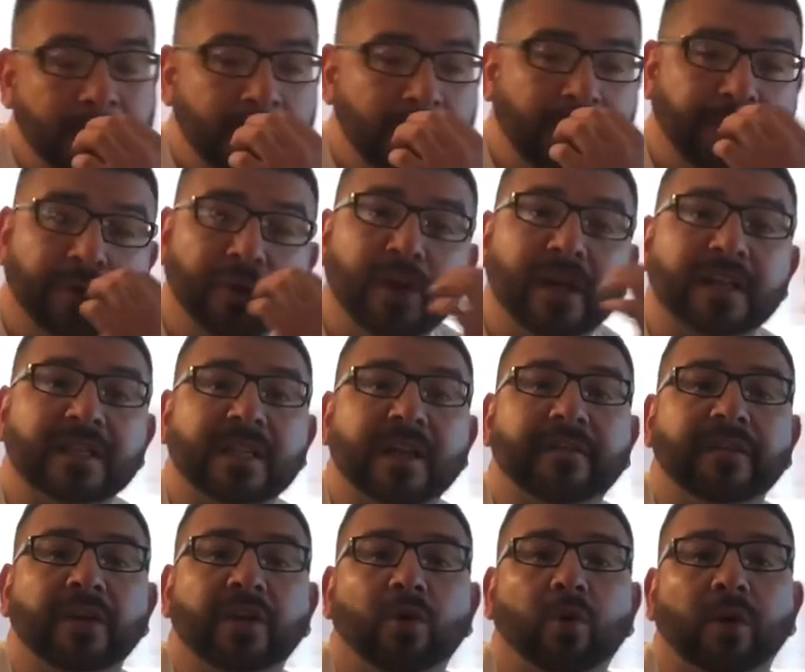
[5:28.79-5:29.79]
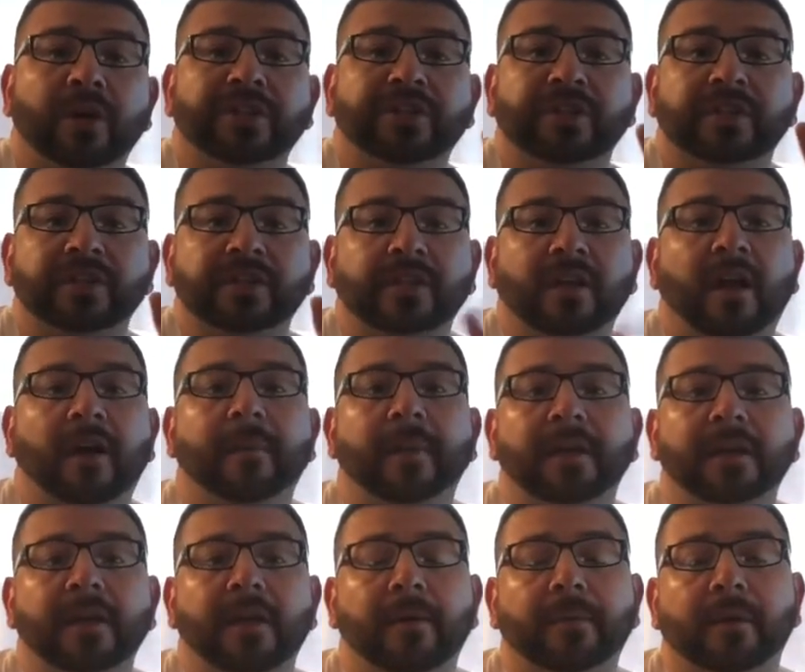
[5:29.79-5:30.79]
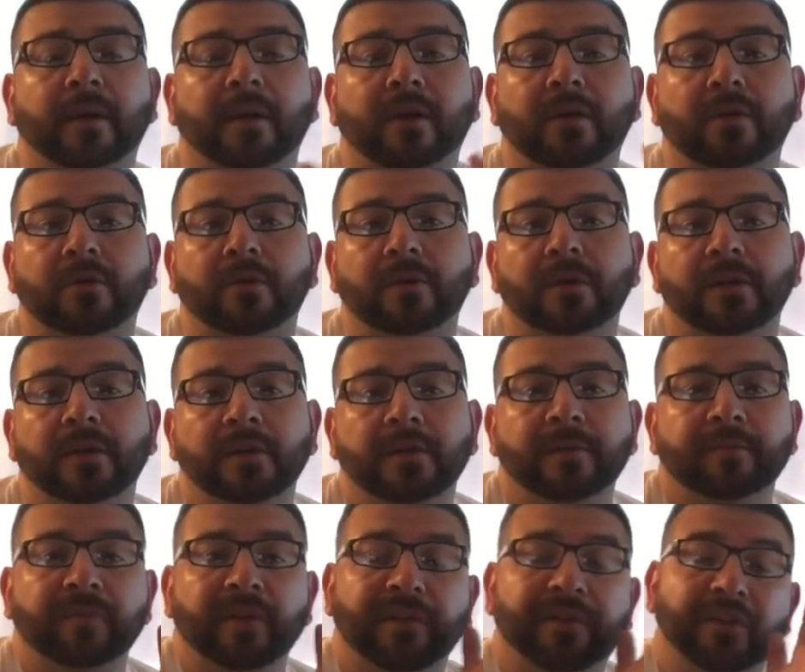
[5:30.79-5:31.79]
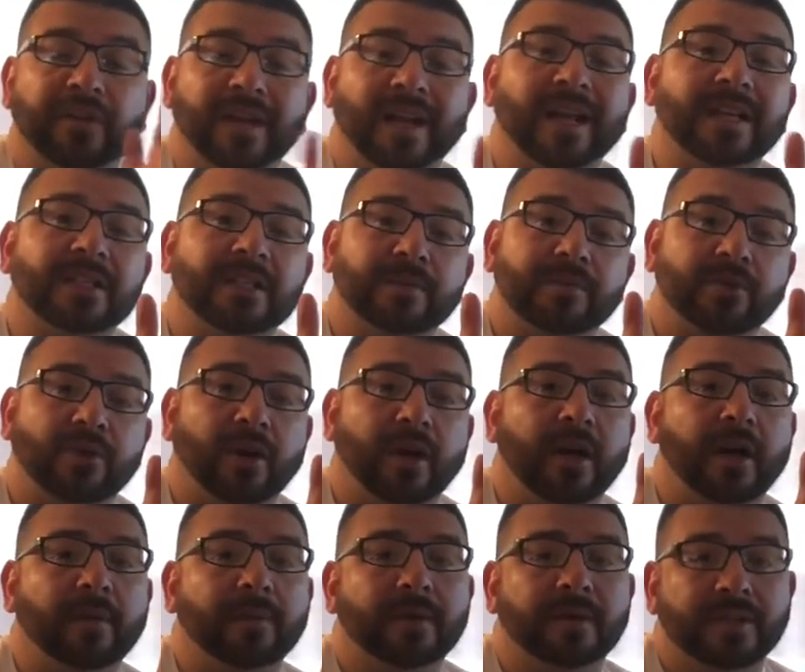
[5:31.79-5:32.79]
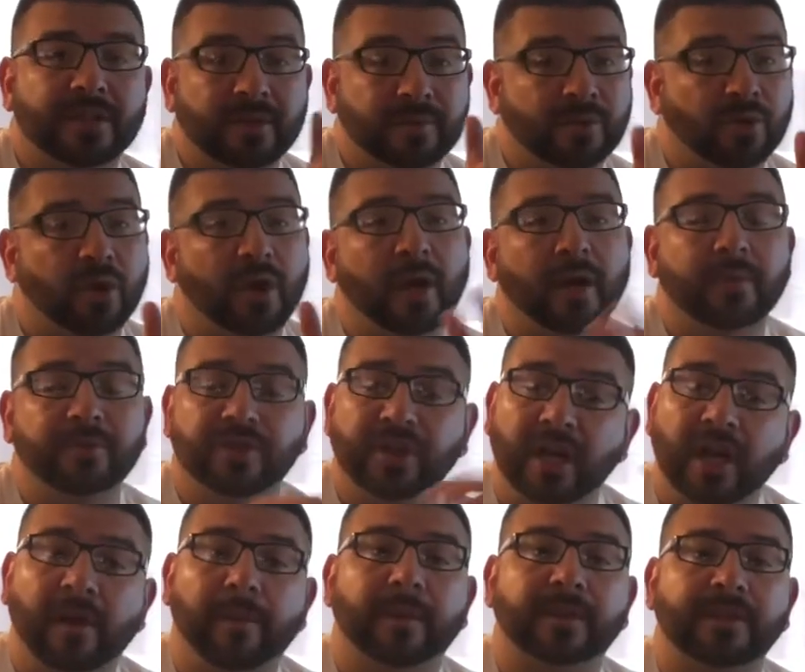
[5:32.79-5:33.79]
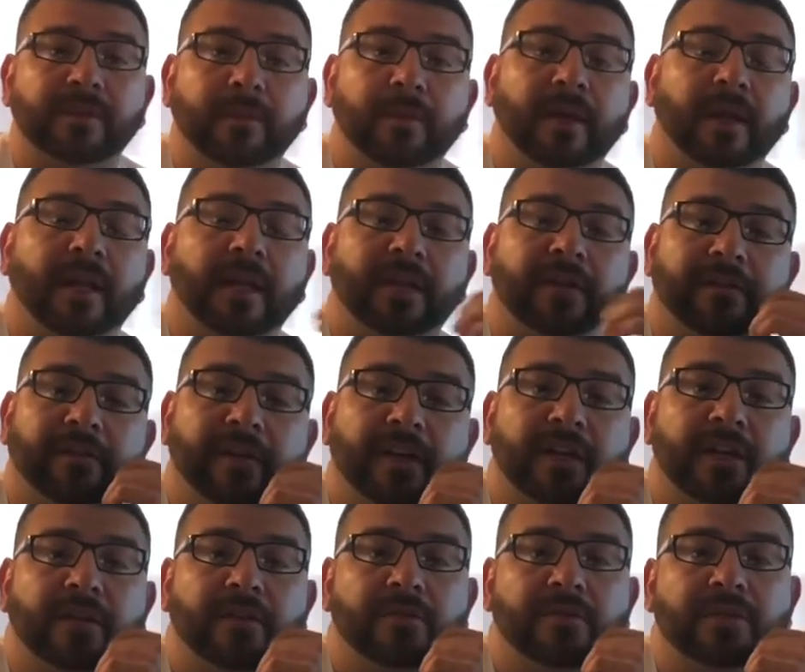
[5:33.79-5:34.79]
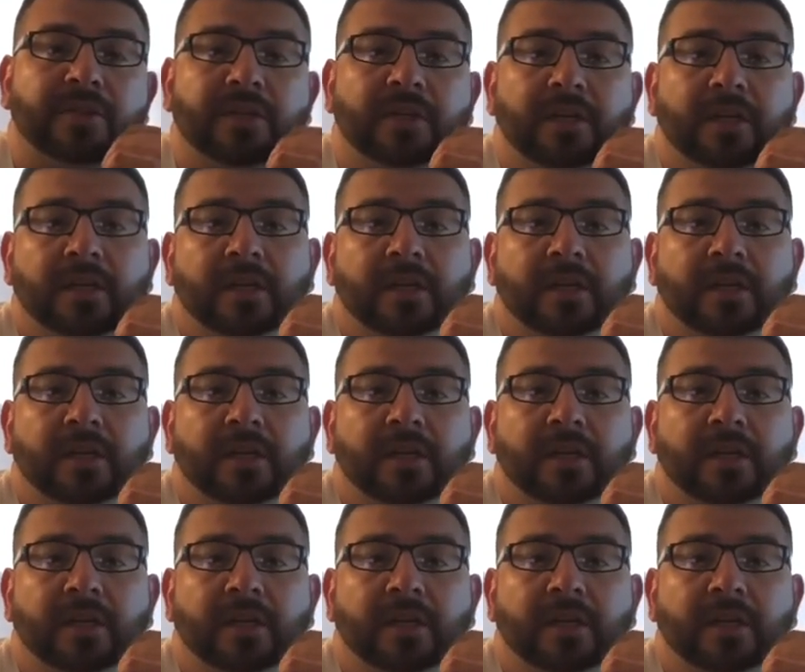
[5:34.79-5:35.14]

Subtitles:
If you guys have any questions, comment down below. If you're not subscribed, subscribe. Check out some of my later videos.